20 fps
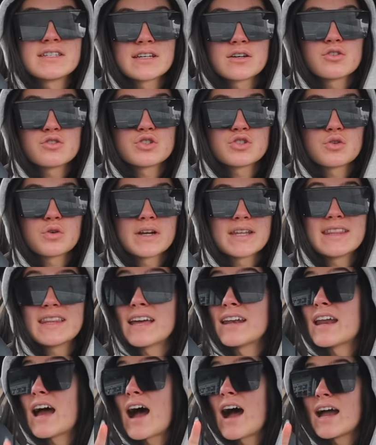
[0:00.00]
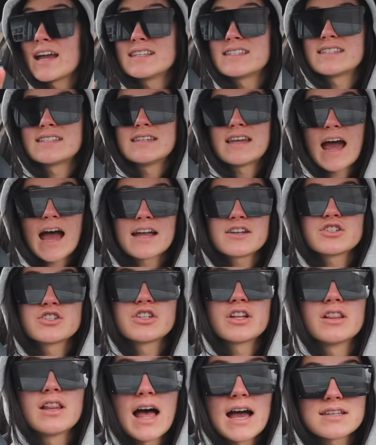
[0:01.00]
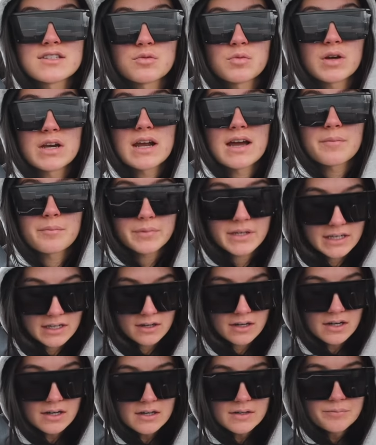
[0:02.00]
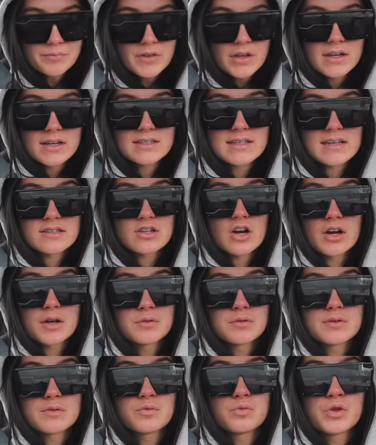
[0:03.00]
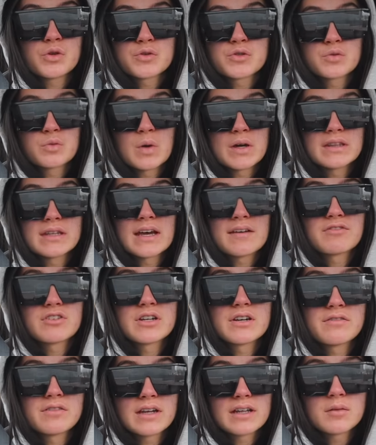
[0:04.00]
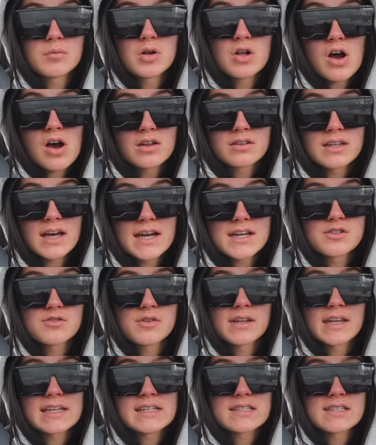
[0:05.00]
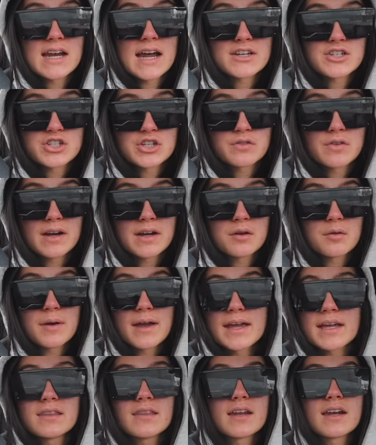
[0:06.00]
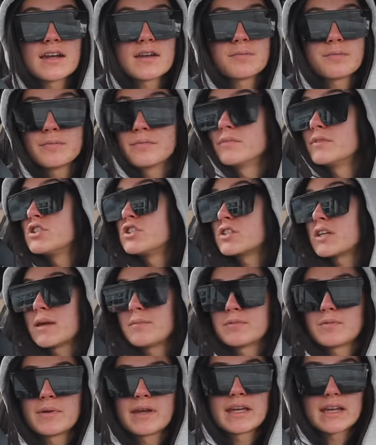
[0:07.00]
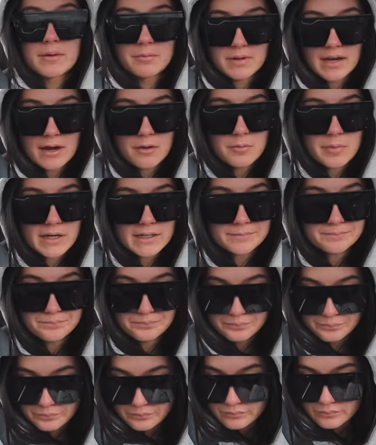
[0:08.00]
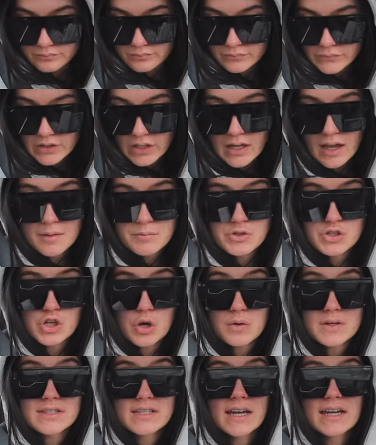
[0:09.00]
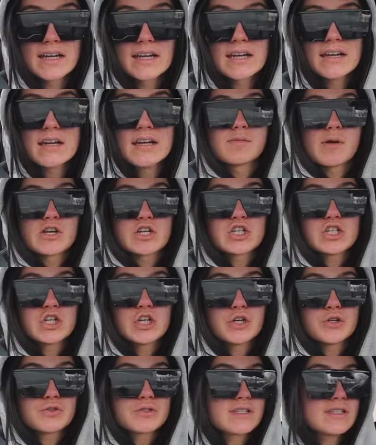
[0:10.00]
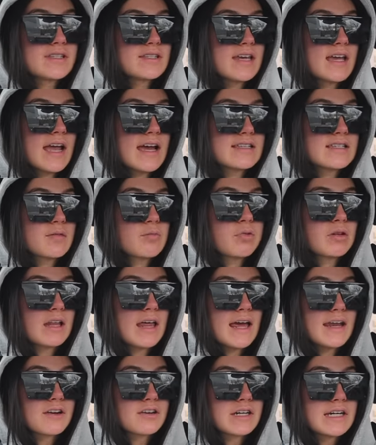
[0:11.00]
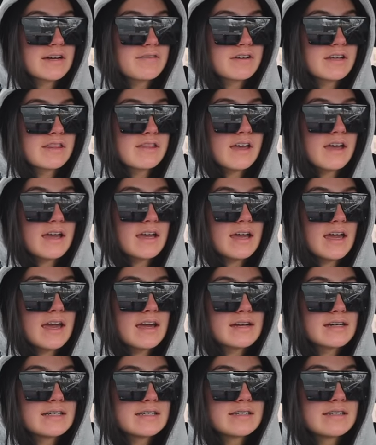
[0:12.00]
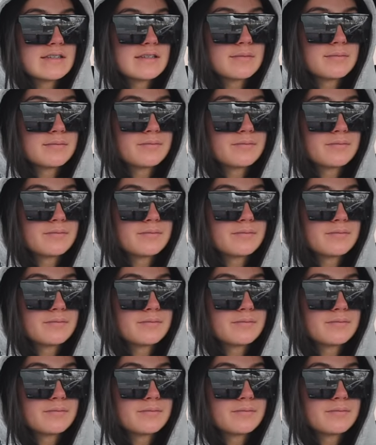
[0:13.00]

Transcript: single store, and I snatched the last one up here because I saw it was, there was one left available online, so I like snatched it right away, and then I just came to pick it up now. But I'm so excited, especially to use this like as a planner and everything. And